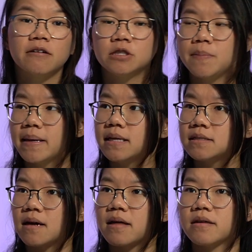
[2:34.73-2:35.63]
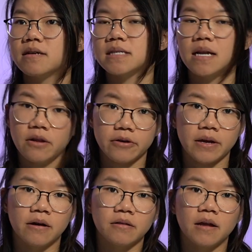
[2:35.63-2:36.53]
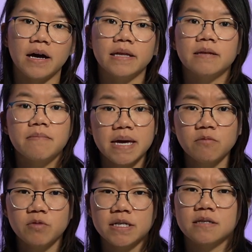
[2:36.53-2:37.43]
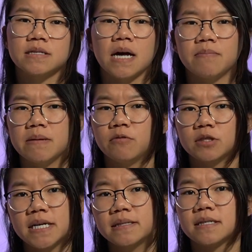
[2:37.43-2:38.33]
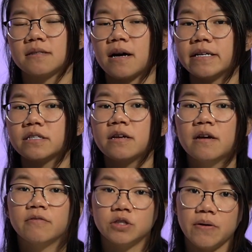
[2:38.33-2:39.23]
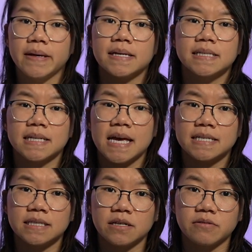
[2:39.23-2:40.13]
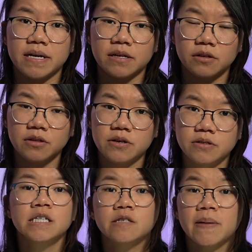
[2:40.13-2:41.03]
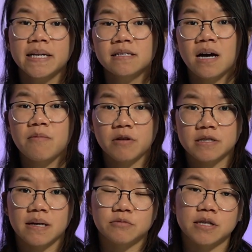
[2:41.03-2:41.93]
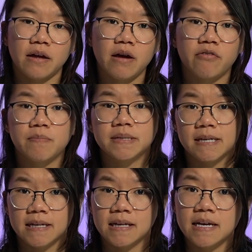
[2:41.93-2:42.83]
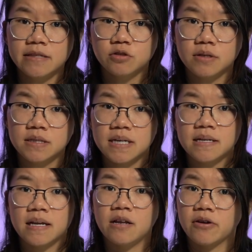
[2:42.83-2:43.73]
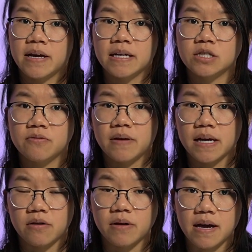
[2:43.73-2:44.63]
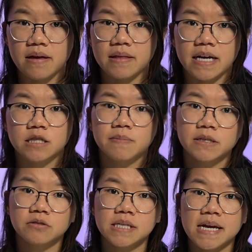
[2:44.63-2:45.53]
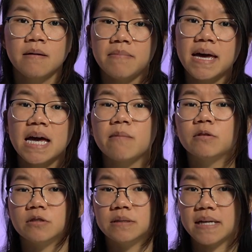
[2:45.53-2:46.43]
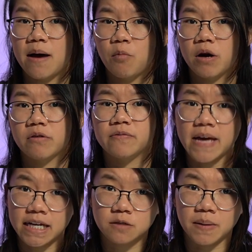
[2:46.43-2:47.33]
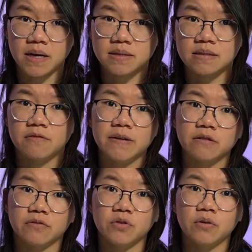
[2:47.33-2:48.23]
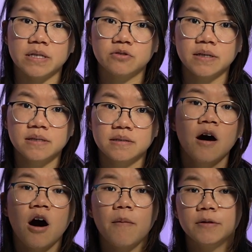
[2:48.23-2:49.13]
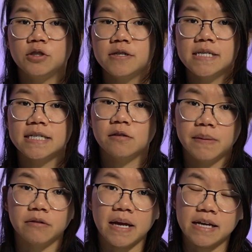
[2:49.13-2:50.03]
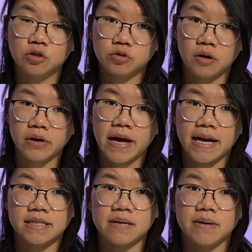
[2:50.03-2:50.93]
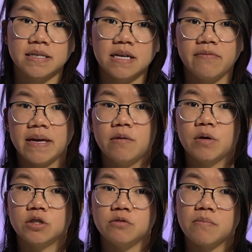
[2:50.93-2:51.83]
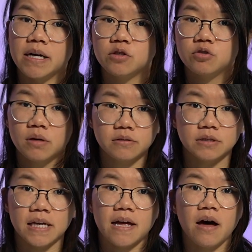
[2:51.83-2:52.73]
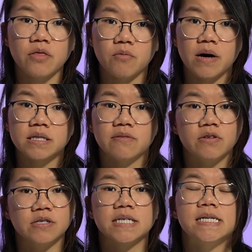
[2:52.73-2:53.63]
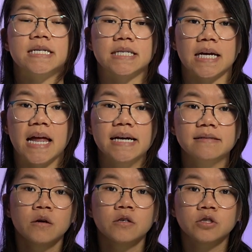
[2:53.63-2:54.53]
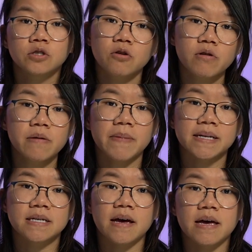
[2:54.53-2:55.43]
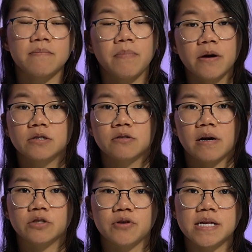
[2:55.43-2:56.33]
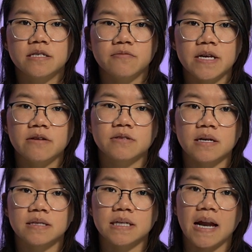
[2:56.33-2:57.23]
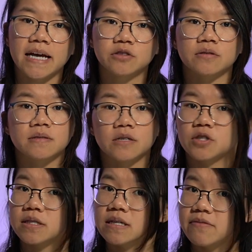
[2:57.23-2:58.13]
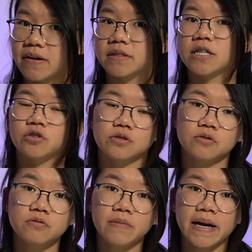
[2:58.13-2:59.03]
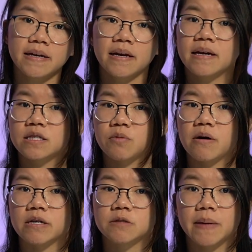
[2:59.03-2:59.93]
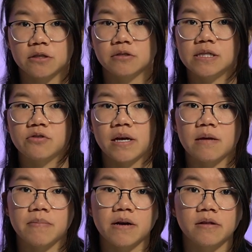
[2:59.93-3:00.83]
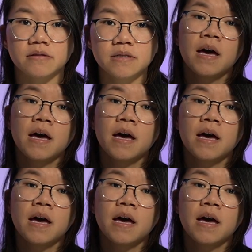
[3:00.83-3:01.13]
speaking to others and looking online, the main reasons that people tend to cite for doing an intercalated degree include spending time on a subject that you have a particular interest in and looking into a career in that specialty, being able to network with experts in the field of your interest, opportunity to build a stronger academic CV which you might struggle to get otherwise if you didn't intercalate, scoring better in postgraduate interviews and selections such as the foundation school ranking as well as specialty training beyond,